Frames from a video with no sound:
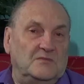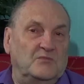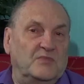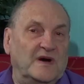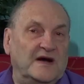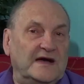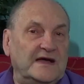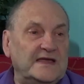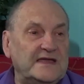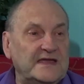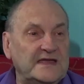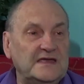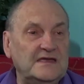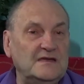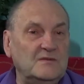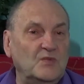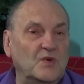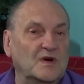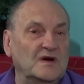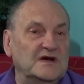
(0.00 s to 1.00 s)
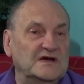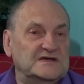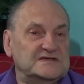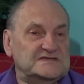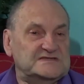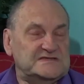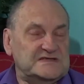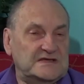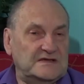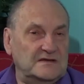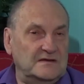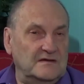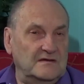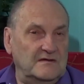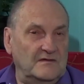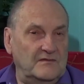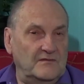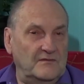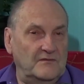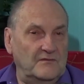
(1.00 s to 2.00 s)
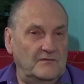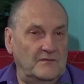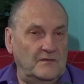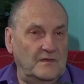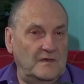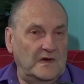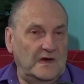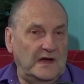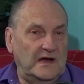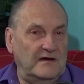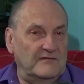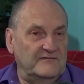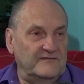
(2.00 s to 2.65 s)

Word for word: But he was a